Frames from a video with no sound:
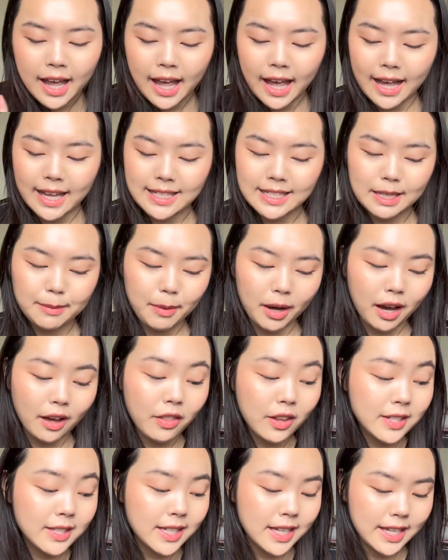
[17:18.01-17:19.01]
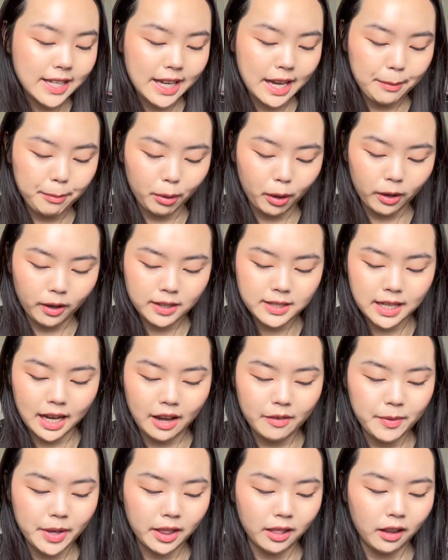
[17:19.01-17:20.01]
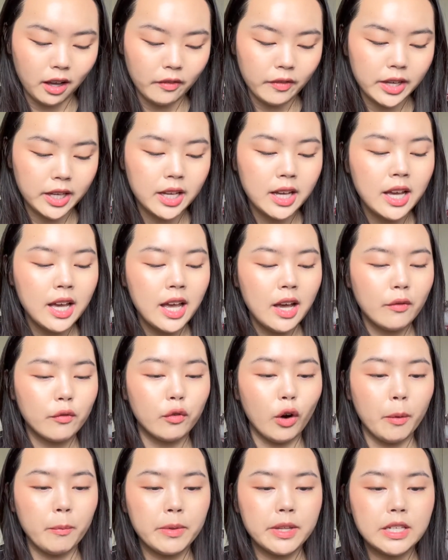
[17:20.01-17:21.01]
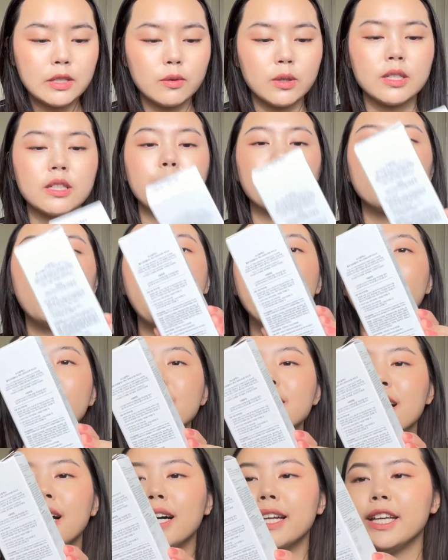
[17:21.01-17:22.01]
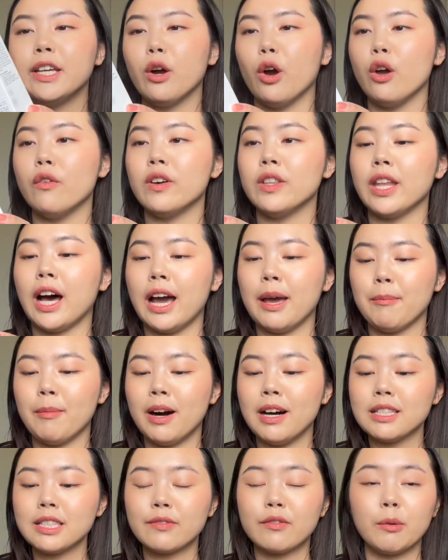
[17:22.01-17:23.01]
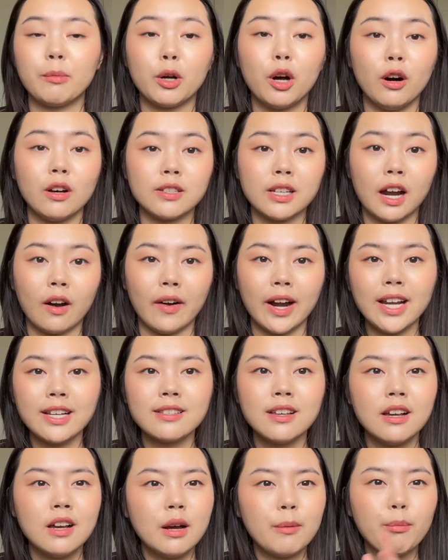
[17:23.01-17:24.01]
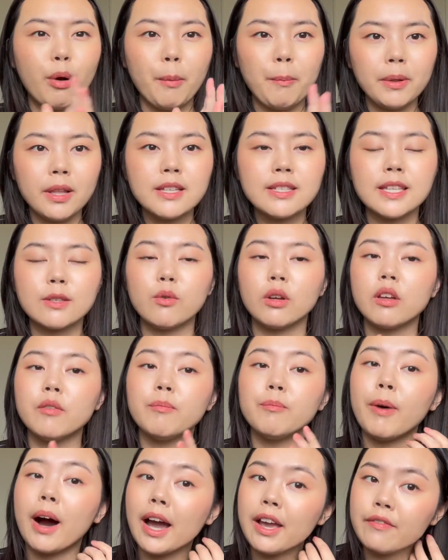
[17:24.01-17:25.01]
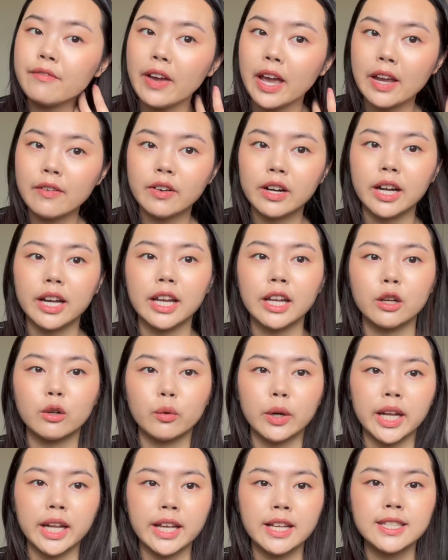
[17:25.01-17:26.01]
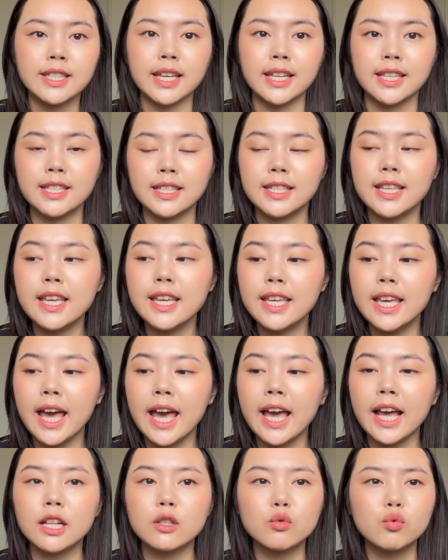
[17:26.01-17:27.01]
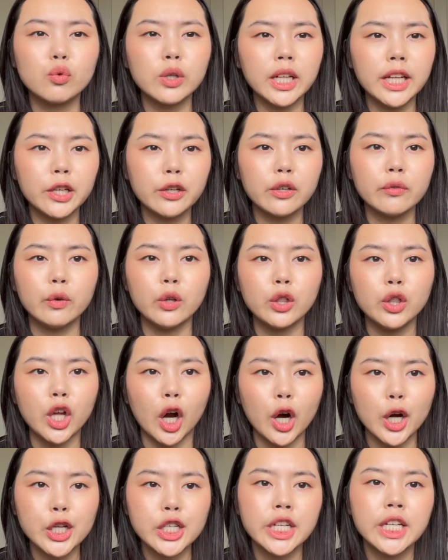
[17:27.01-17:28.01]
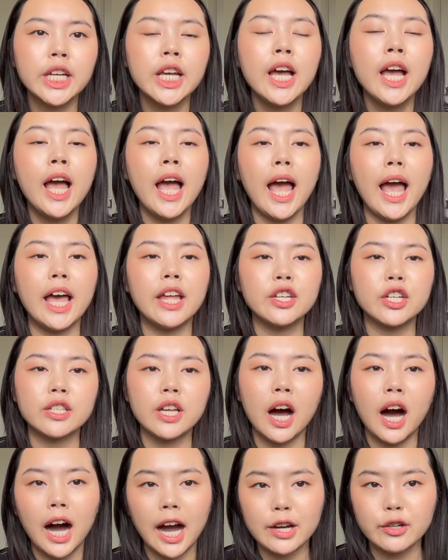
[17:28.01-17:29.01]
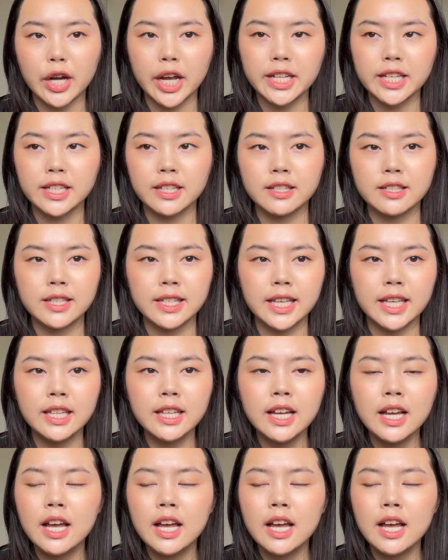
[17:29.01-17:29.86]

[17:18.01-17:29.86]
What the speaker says: And some other skincare products I've been loving from this was the Propolis Honey Overnight Mask from COSRX. Propolis is one of my favorite ingredients in skincare. It's really good for nourishing and just hydrating the skin.